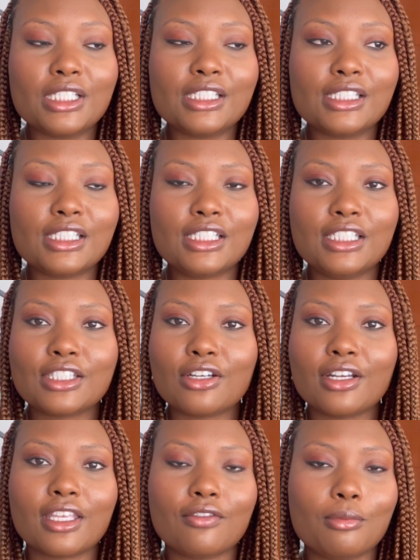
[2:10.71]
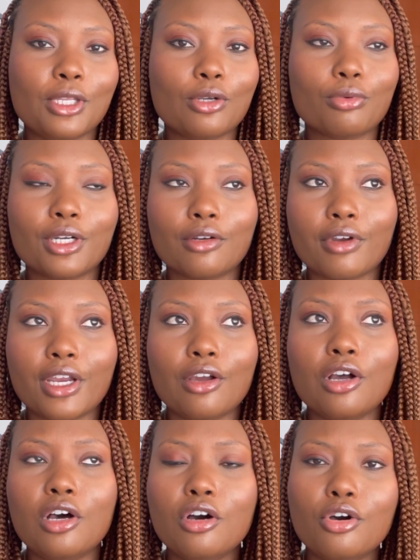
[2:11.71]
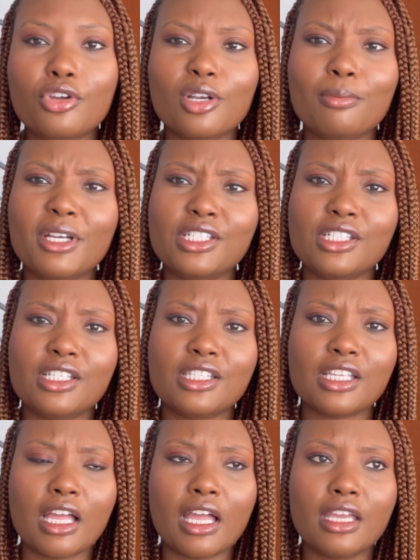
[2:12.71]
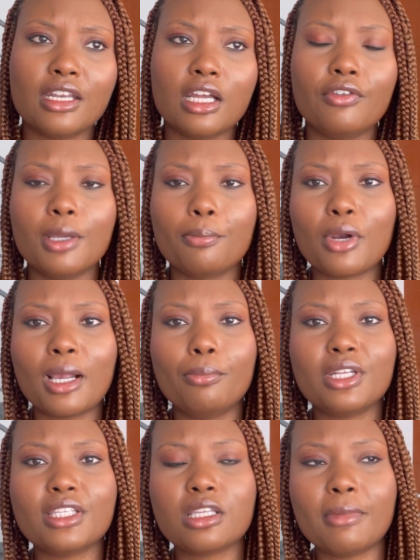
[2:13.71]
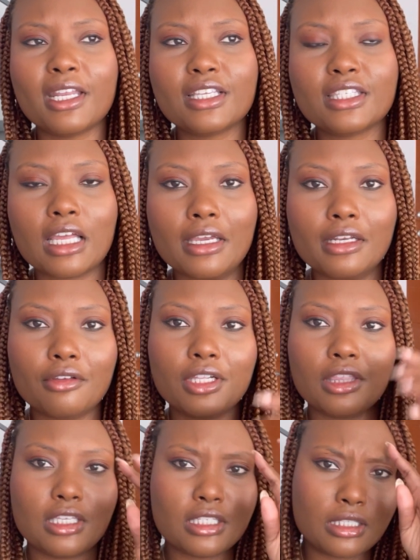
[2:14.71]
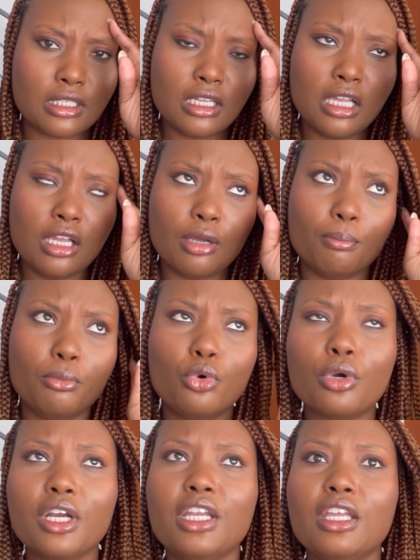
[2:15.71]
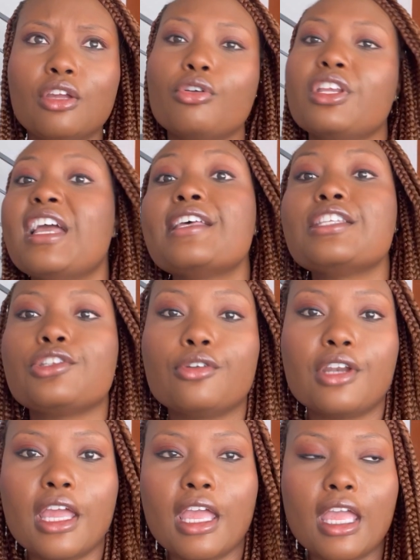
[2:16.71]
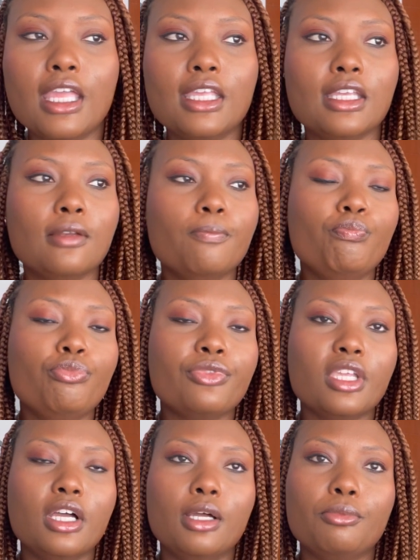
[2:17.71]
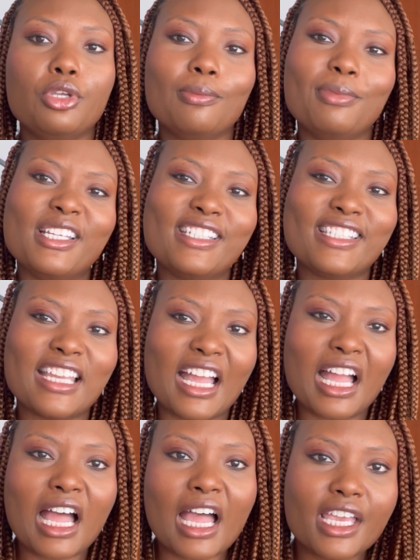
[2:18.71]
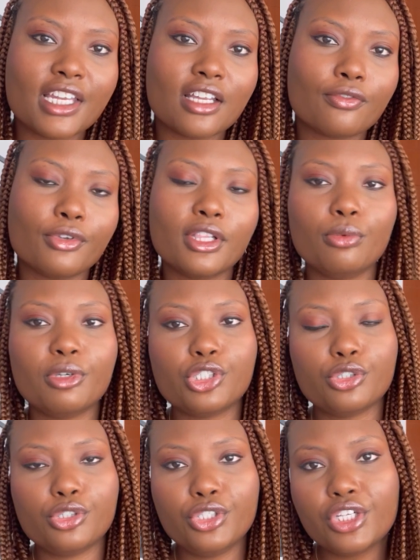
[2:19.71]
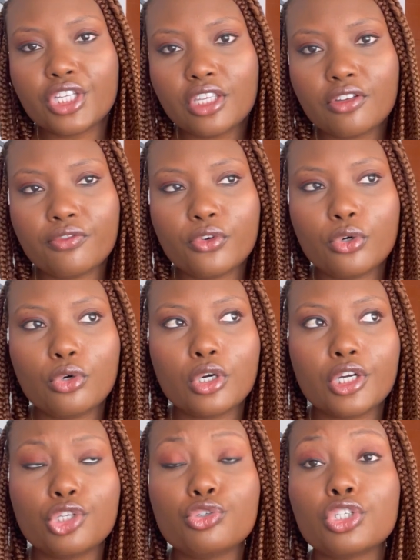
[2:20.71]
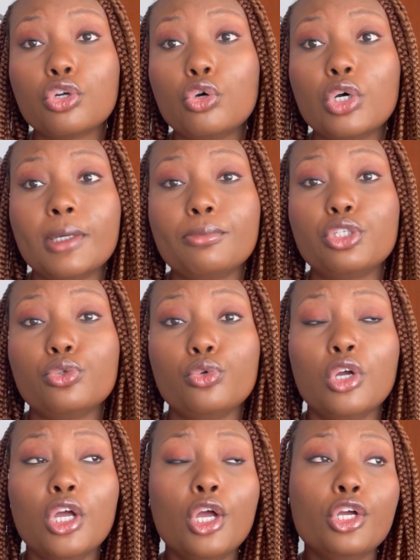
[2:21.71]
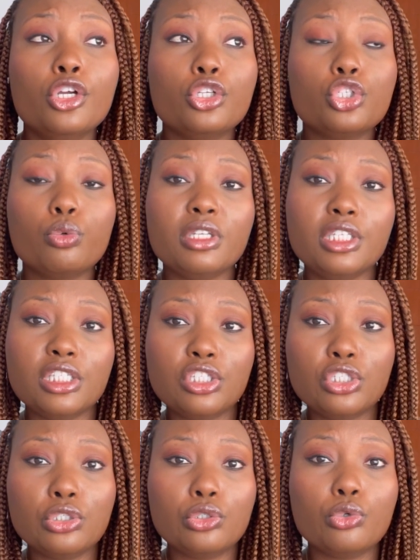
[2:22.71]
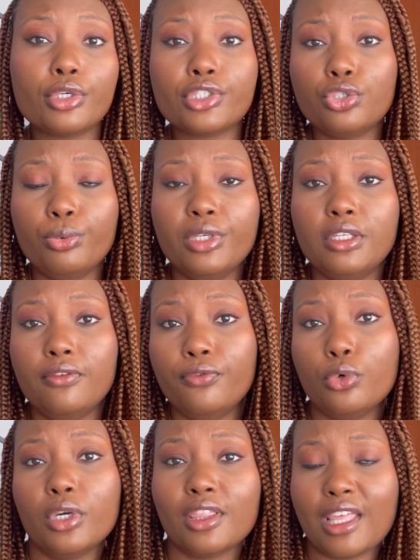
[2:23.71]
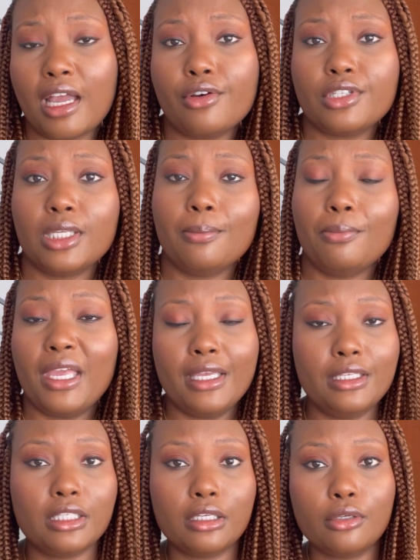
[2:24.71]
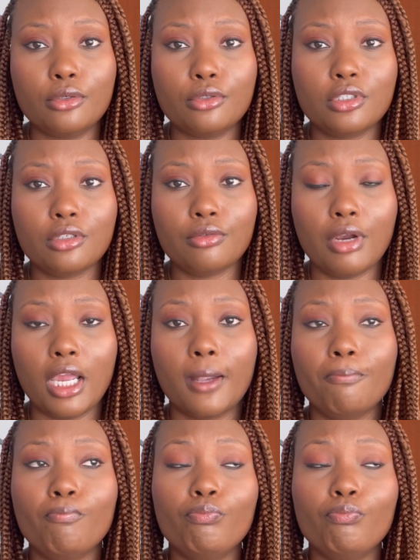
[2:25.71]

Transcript: she started giving me the runaround. Oh, your budget isn't high. Oh, that property, somebody signed on it this morning or yesterday, and your budget's not high enough really what you're looking for. You should go up to 22 or 24,000 pesos, right?